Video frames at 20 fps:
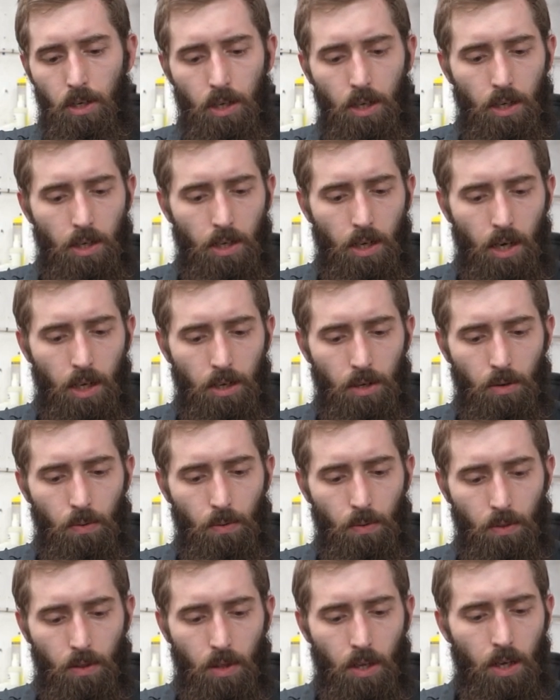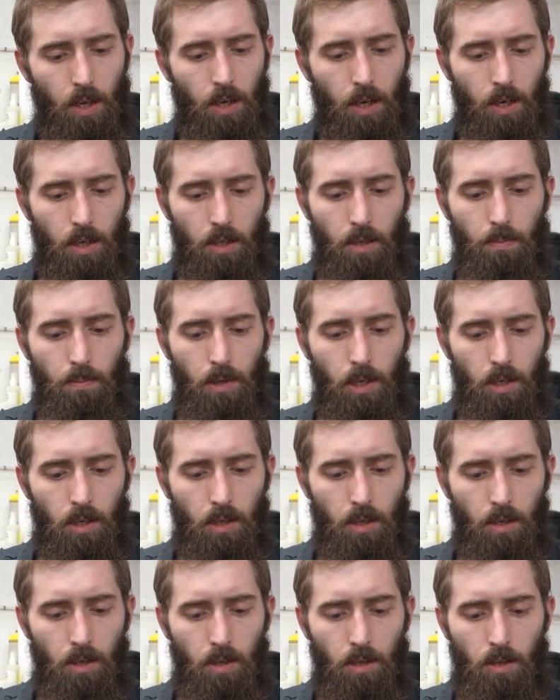and I don't think I can
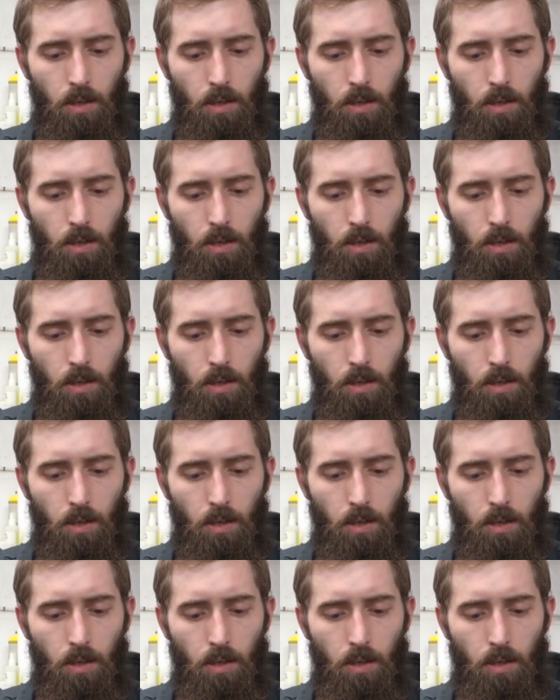make